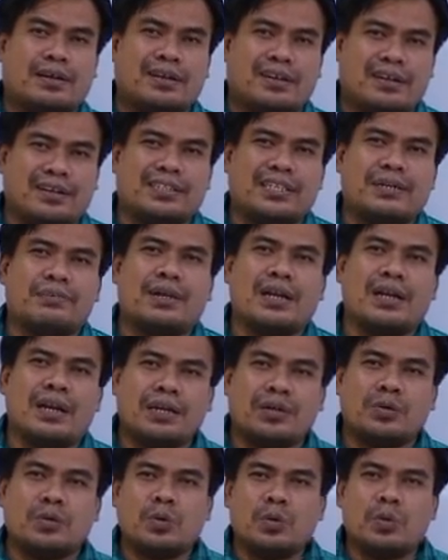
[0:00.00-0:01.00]
Similar
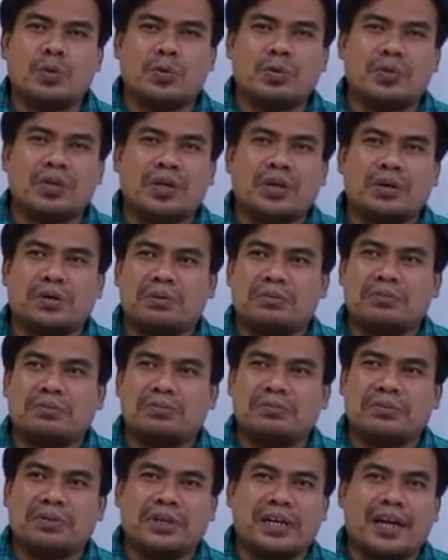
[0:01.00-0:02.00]
to,
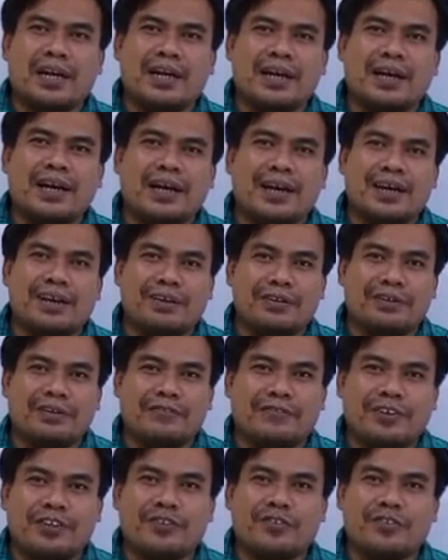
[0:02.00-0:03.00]
danda and all,
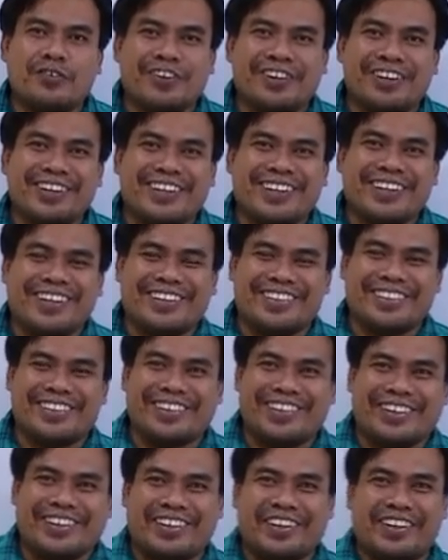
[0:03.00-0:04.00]
we call it in
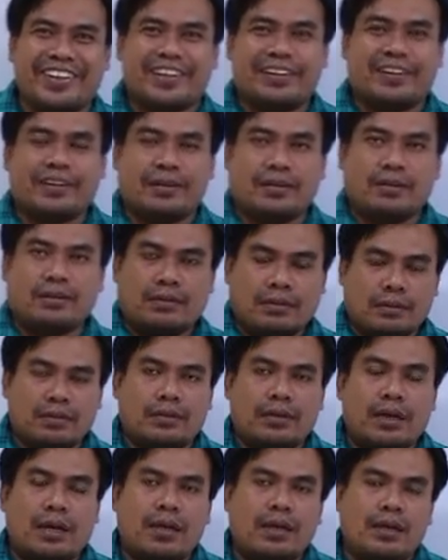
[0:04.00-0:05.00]
Hindi.
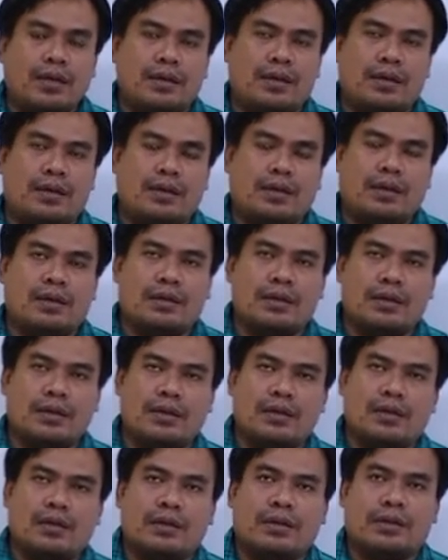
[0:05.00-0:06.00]
Yeah,
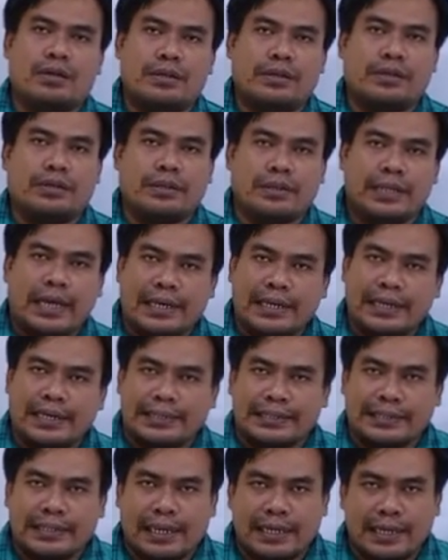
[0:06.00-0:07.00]
that
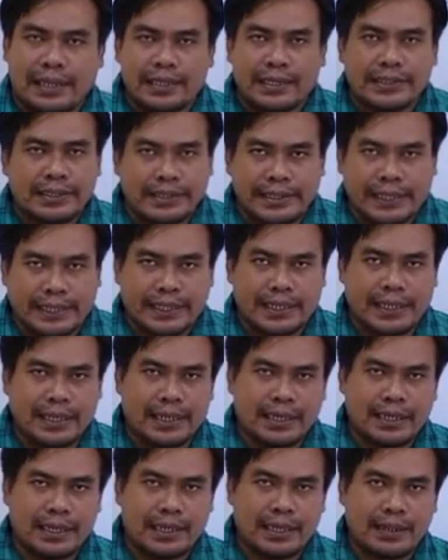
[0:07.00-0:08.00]
is another stick.
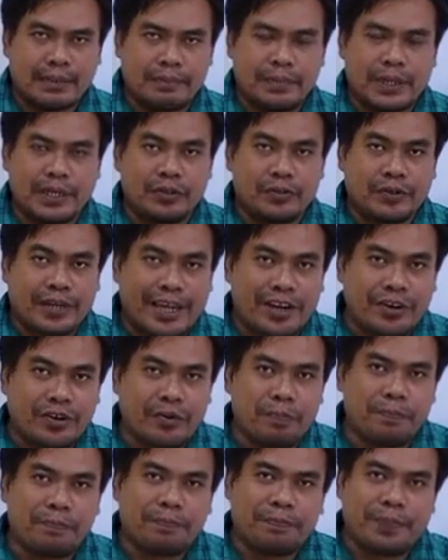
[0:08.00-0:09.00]
But you
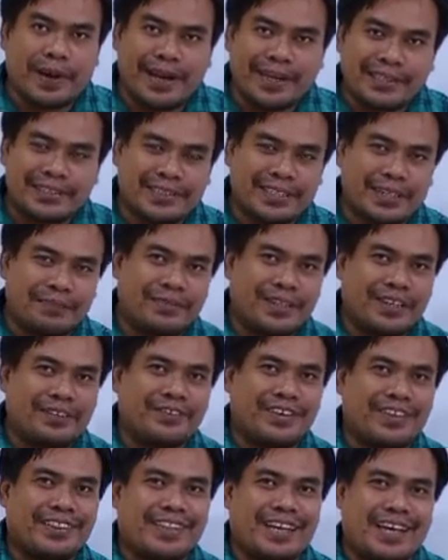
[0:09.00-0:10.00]
cannot paste something
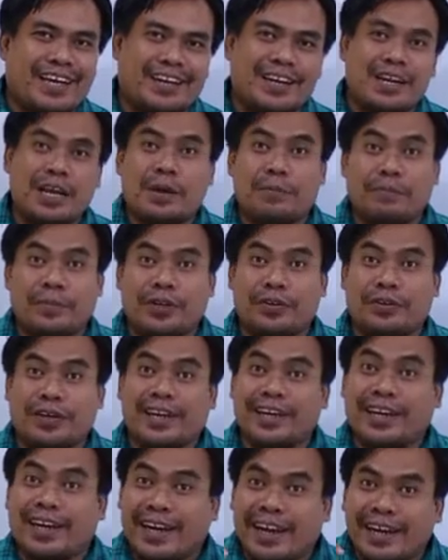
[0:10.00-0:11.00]
with that, but you
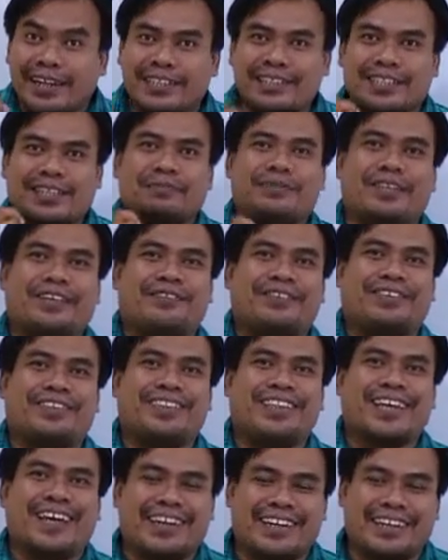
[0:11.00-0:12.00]
can hit something with
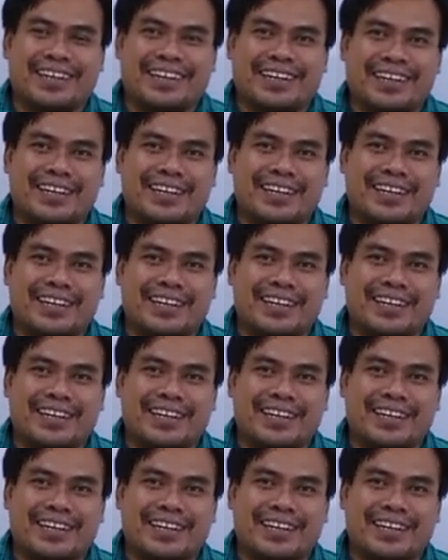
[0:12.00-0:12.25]
that.